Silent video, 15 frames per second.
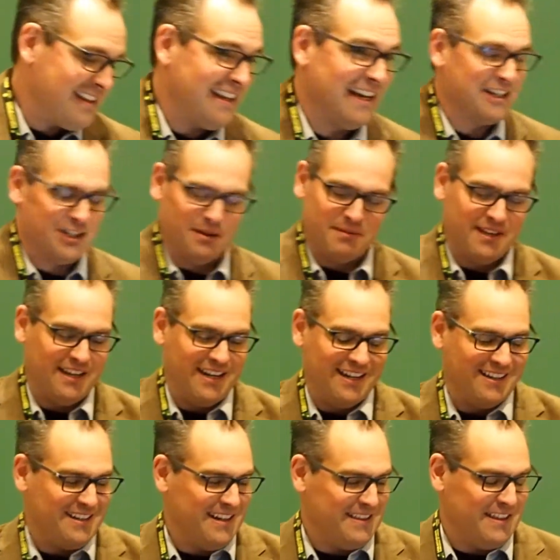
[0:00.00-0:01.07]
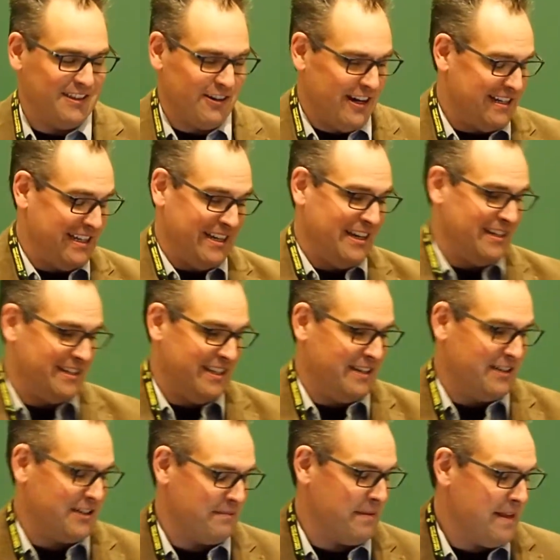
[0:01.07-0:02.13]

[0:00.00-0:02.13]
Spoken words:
after hitting the 1890s.